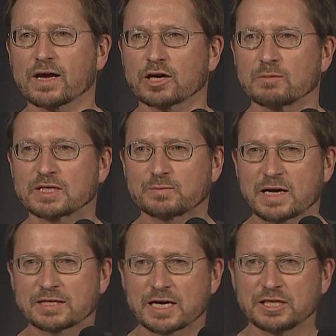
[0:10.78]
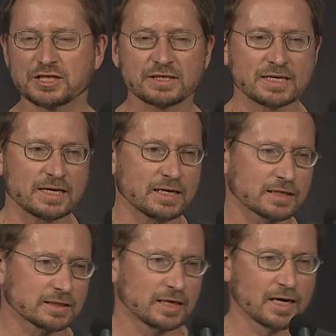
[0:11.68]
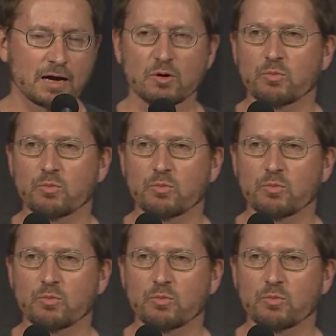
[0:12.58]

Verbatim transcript: Economic Space Agency, yes.